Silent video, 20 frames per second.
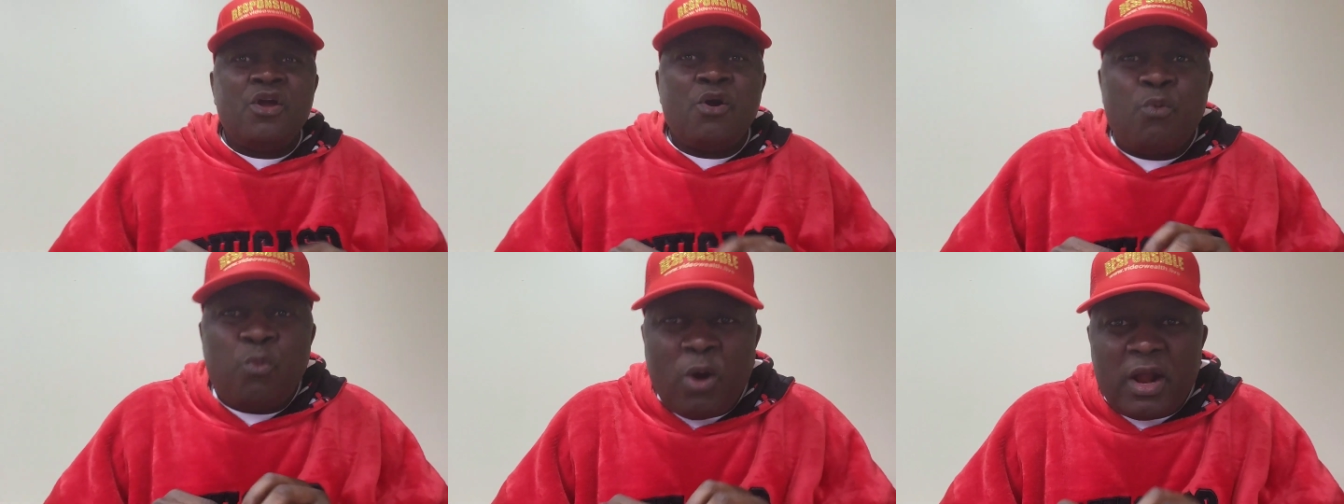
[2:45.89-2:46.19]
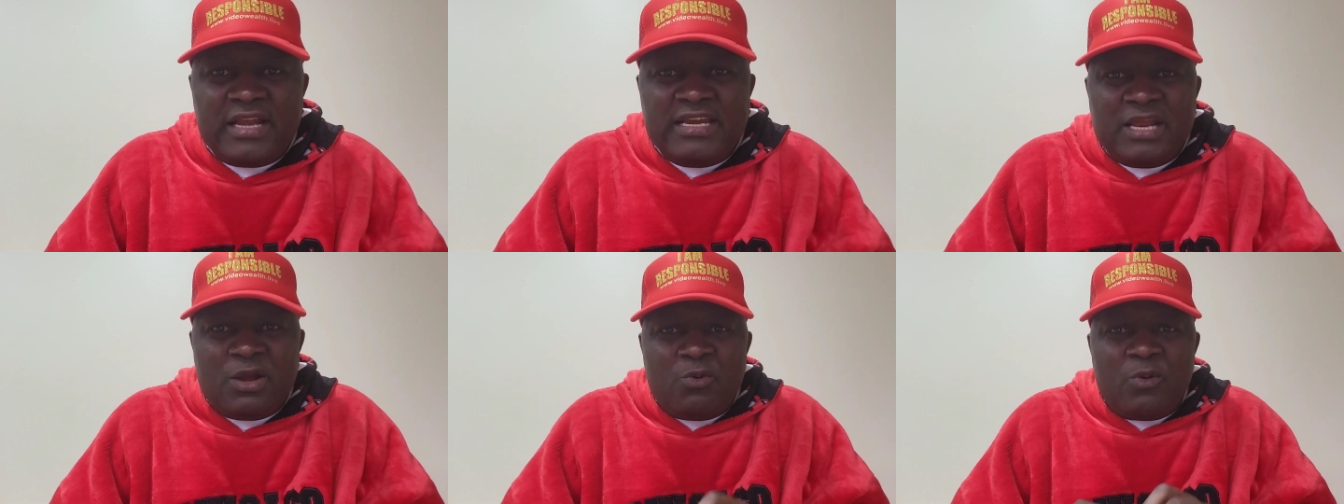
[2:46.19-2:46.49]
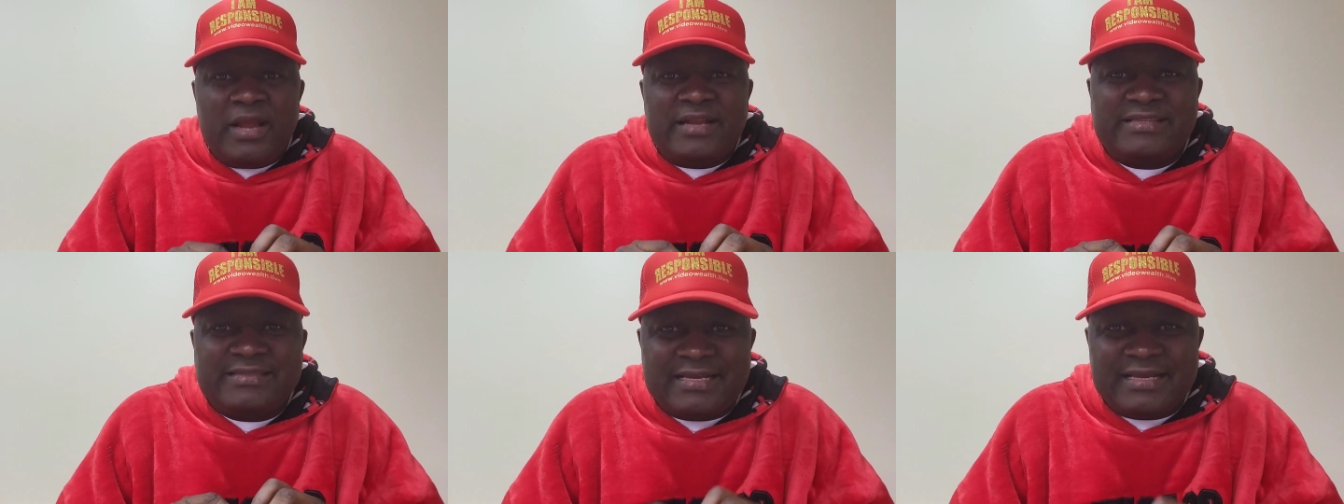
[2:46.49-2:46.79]
What they
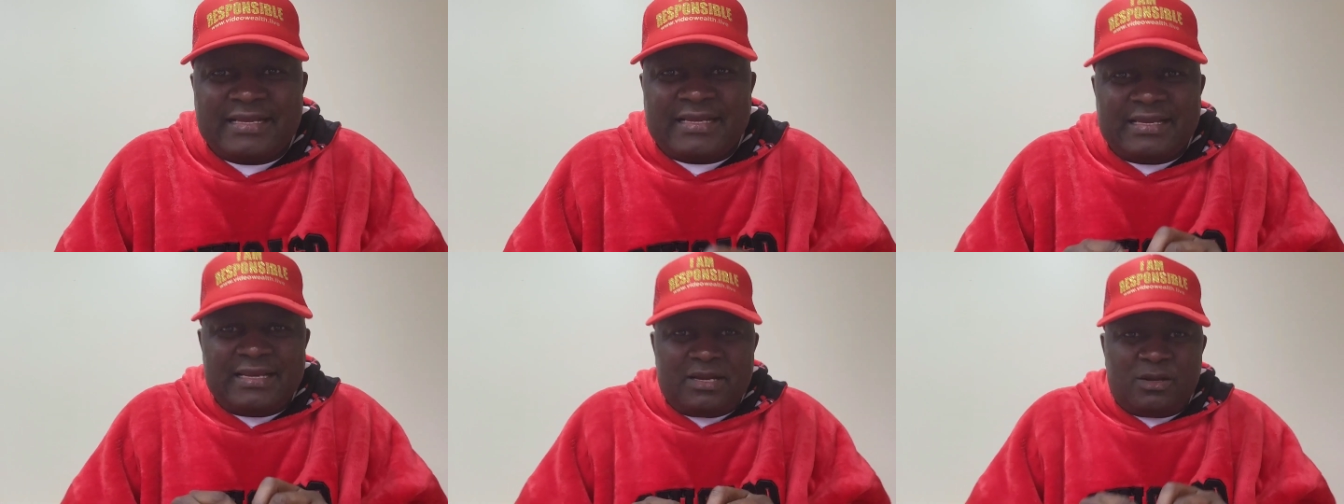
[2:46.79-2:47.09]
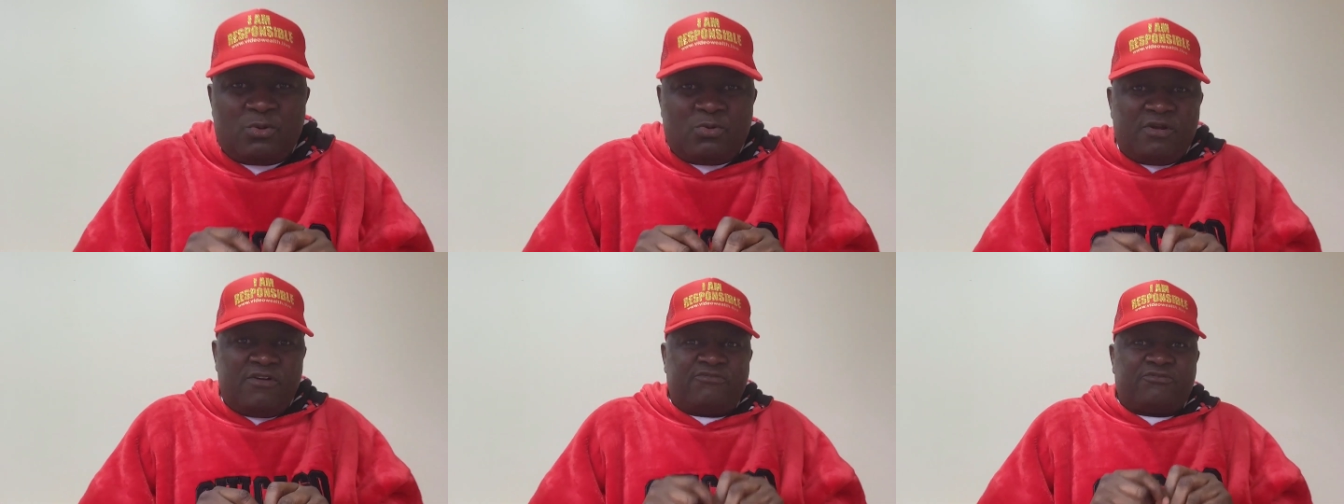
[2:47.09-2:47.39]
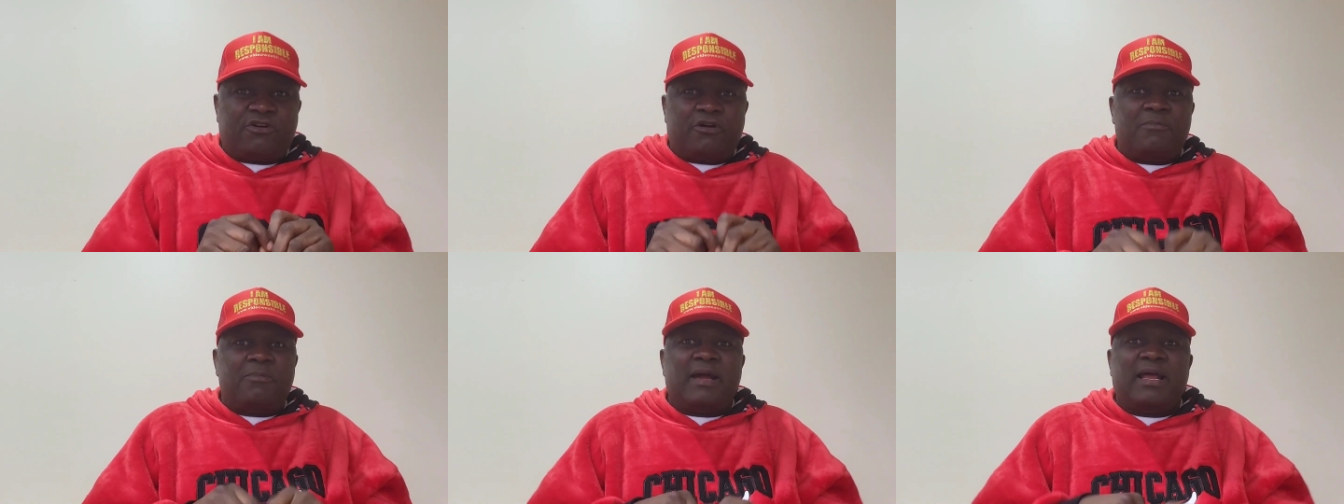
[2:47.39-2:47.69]
were taking away
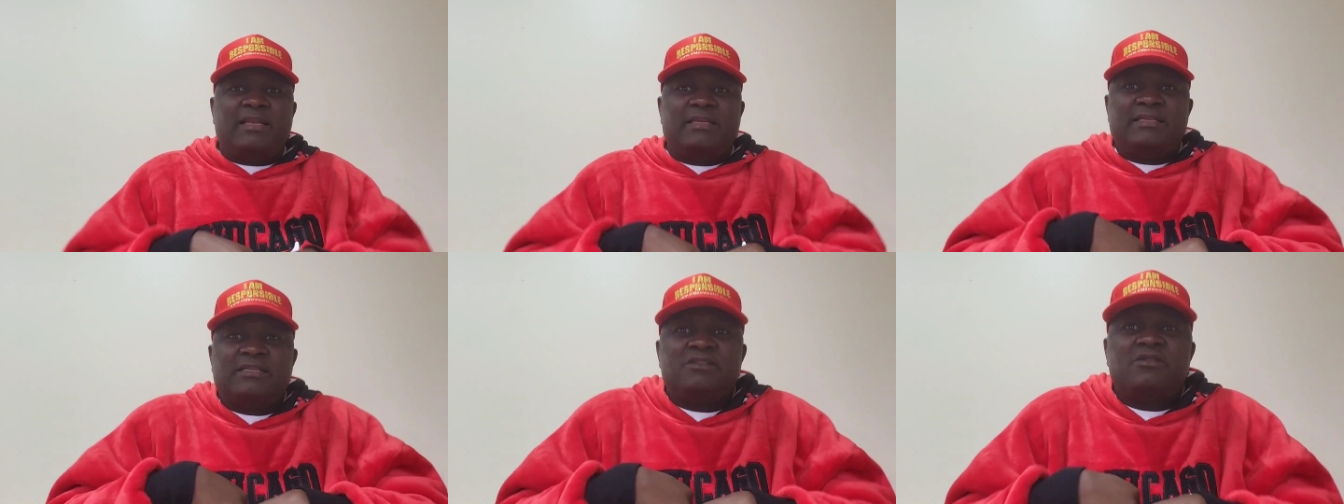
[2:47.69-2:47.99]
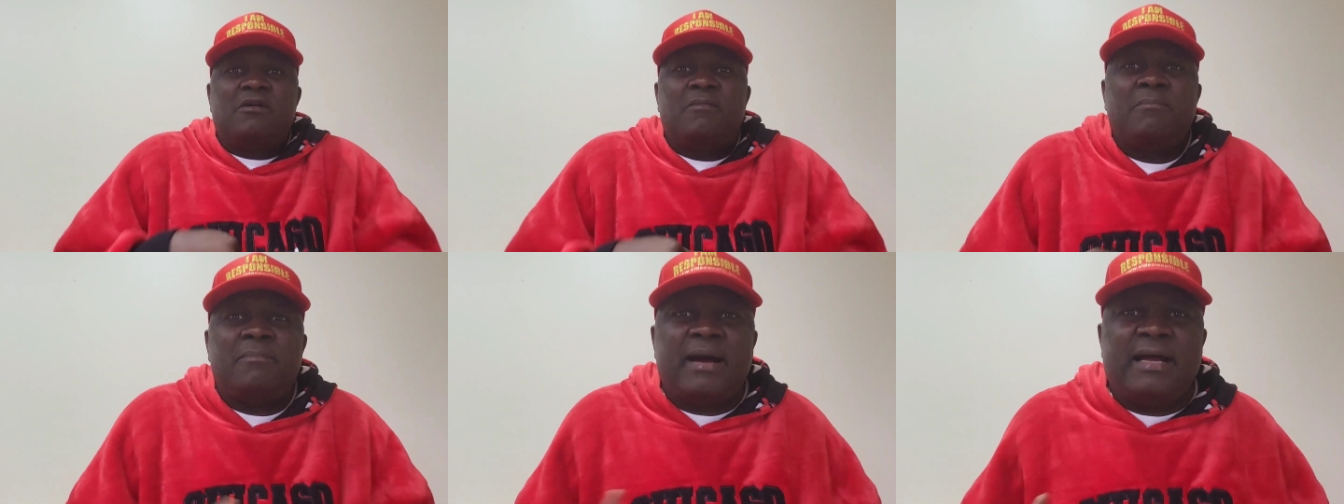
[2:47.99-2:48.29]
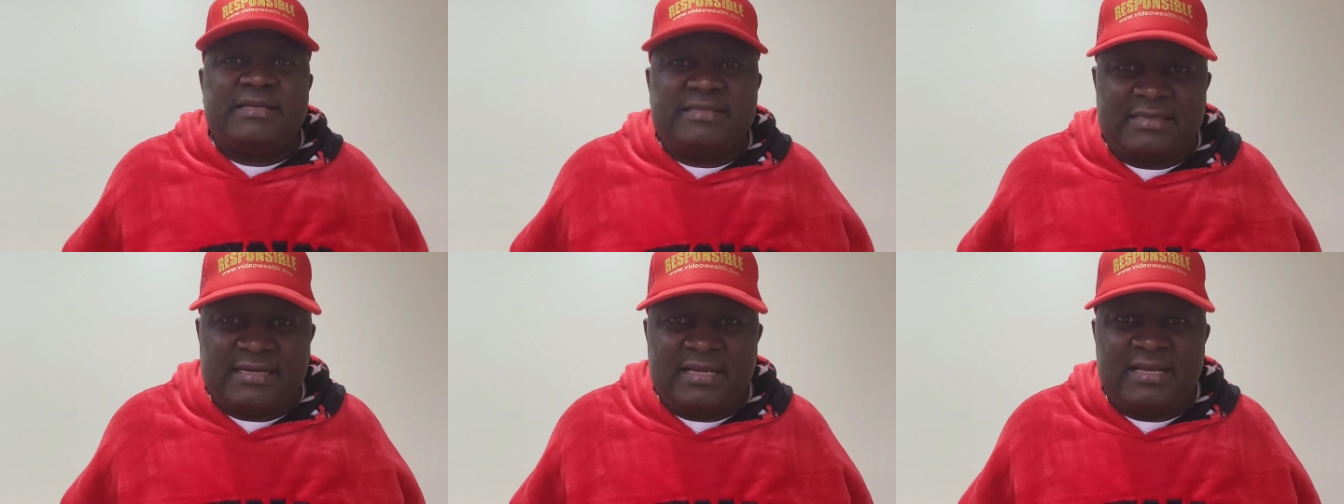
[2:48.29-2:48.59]
from her did not
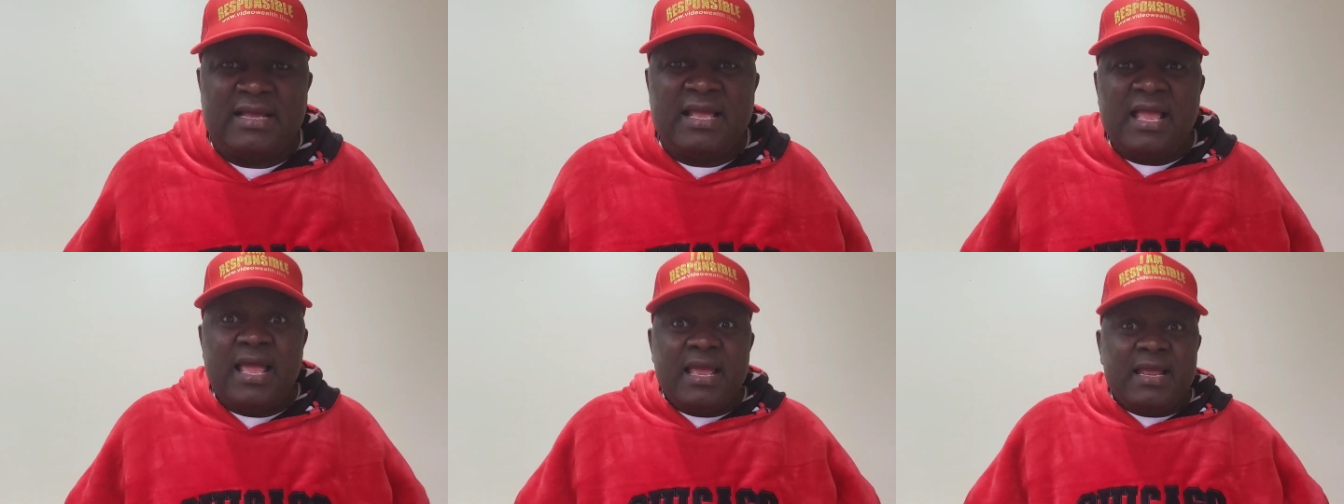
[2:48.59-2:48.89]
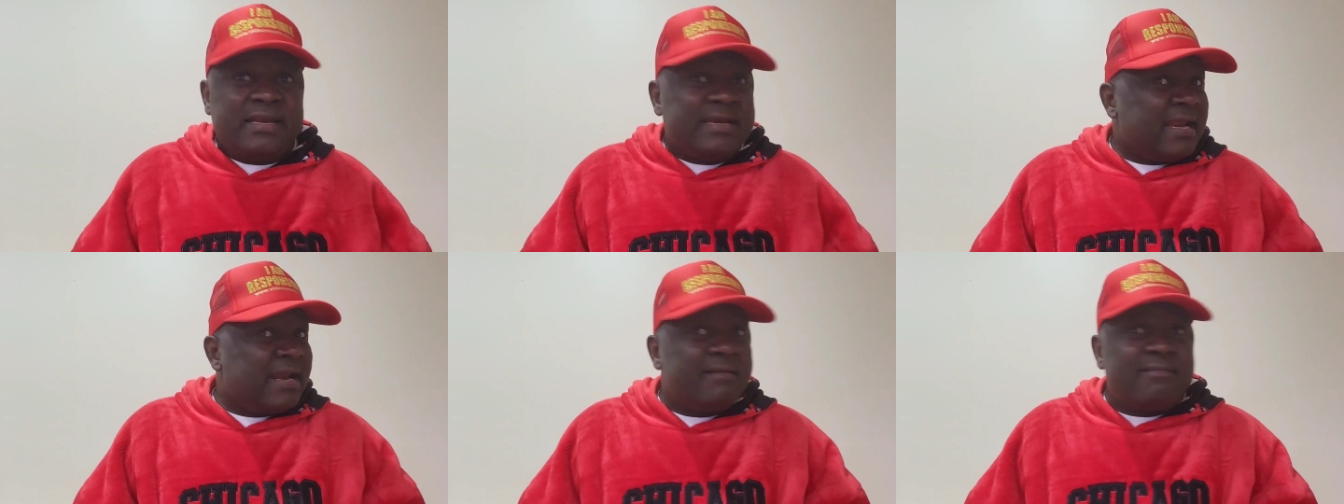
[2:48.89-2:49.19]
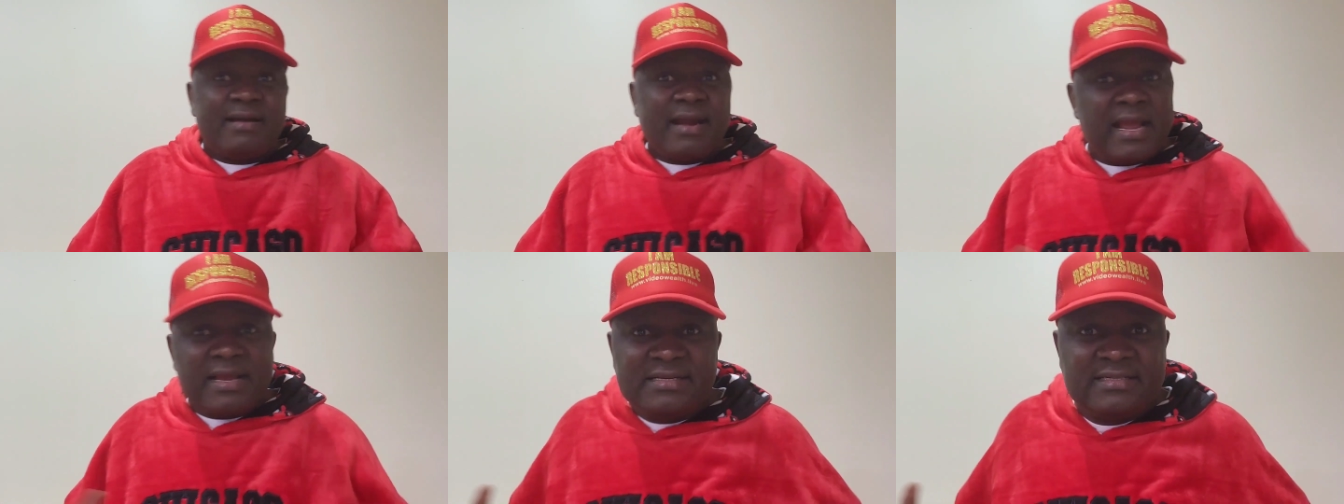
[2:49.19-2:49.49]
matter. They
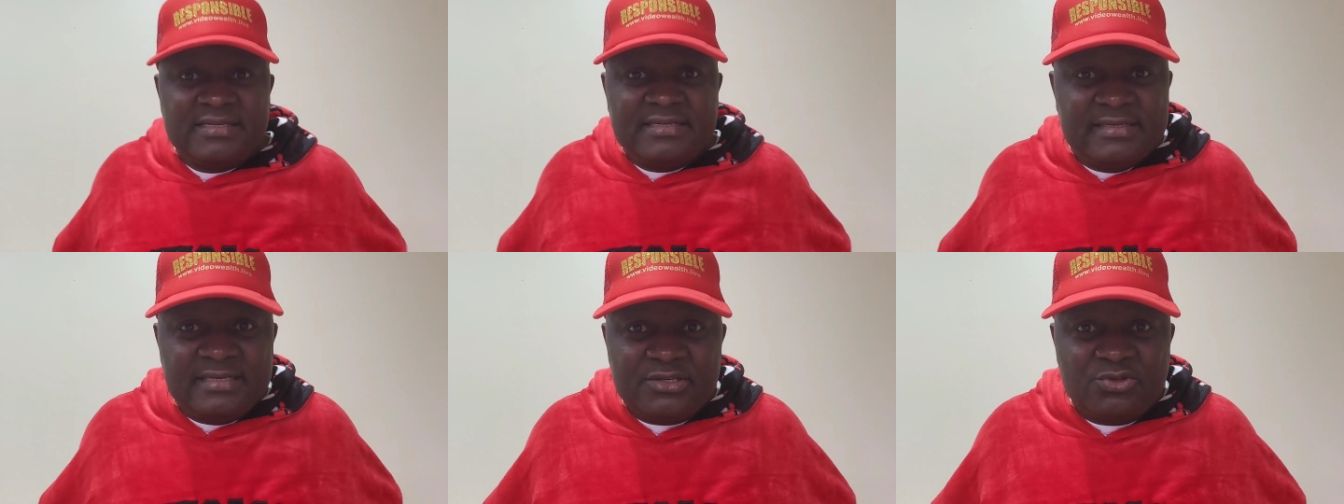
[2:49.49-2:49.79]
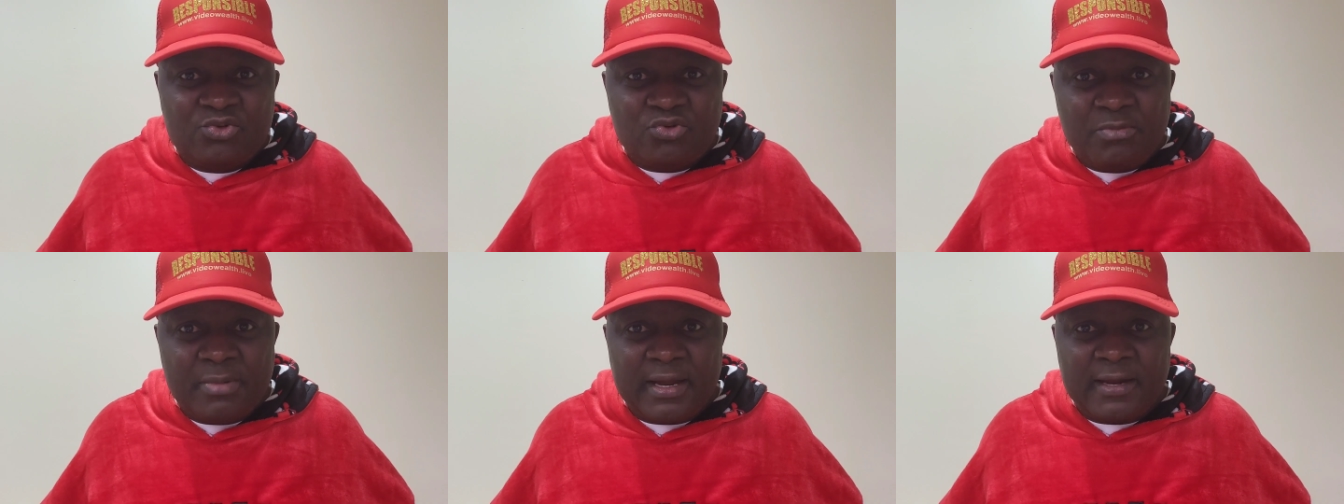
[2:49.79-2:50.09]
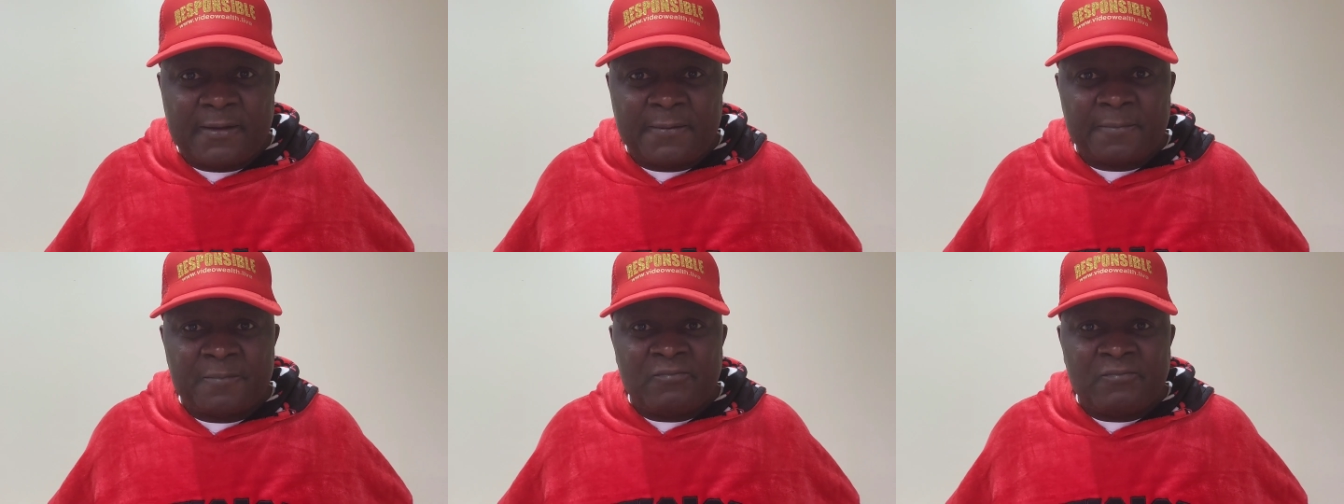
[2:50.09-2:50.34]
wrecked this woman